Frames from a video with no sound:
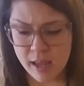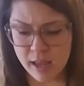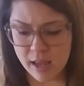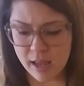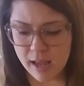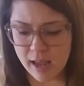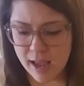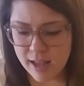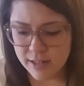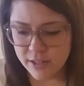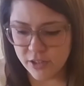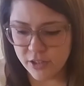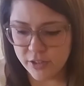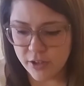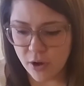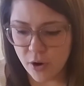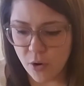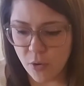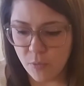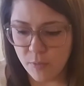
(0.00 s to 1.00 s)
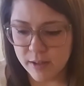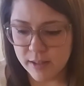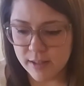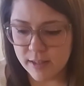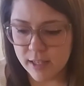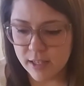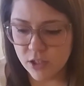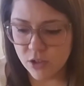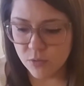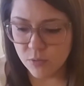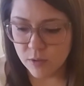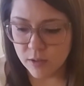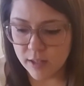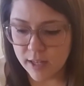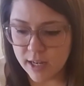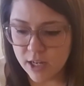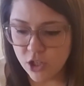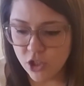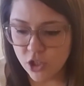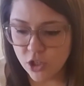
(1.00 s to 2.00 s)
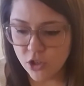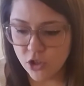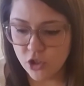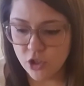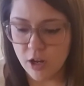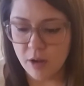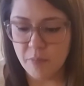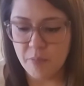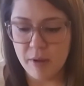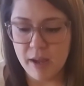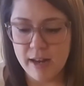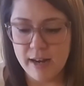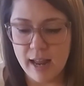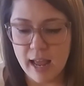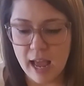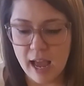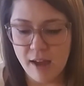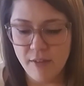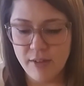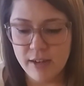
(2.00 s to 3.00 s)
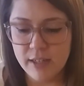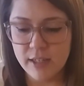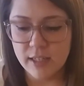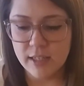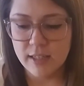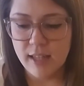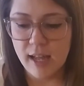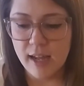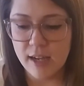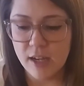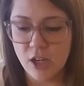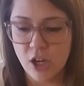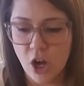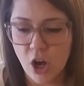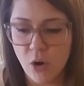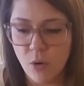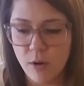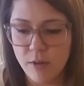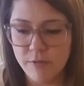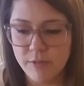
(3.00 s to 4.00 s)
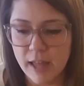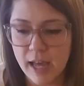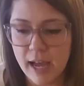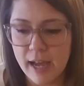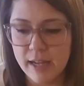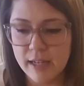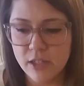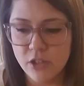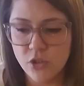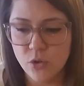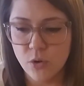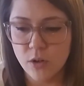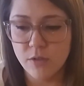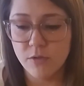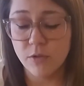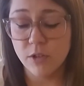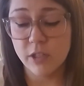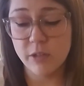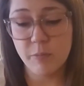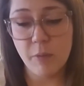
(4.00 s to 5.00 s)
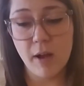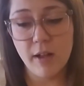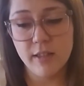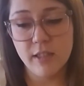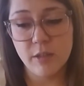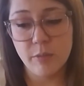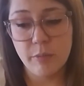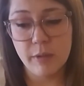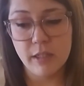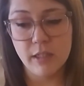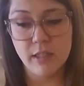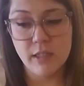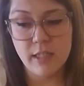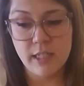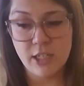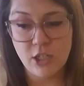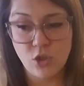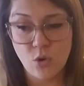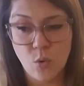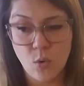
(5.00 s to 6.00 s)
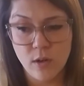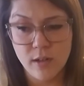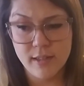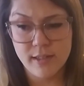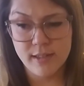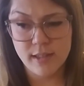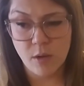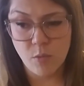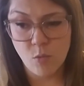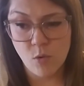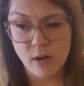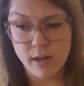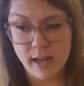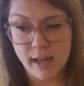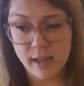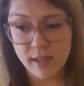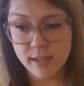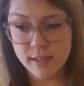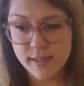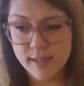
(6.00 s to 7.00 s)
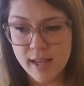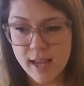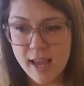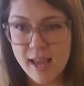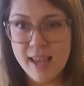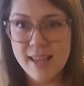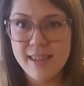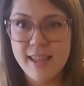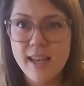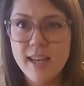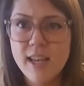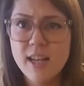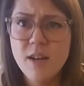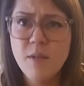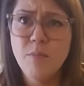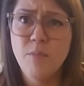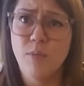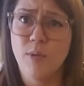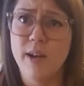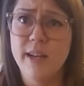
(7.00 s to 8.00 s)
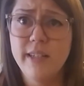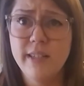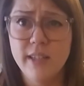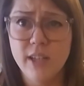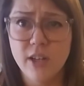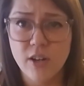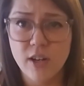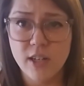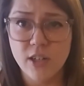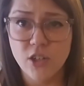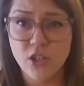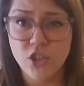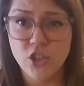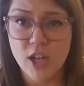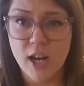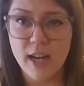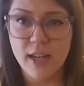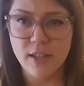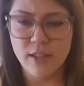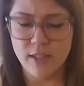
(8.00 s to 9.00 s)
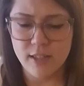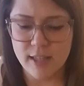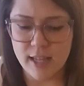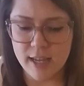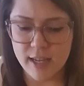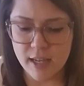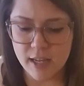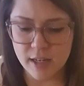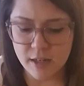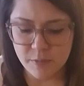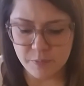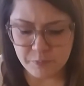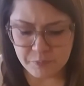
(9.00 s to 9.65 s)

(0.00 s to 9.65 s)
And so with this relationship and having to let go of that sort of responsibility towards someone else, they can embrace their inner child. They can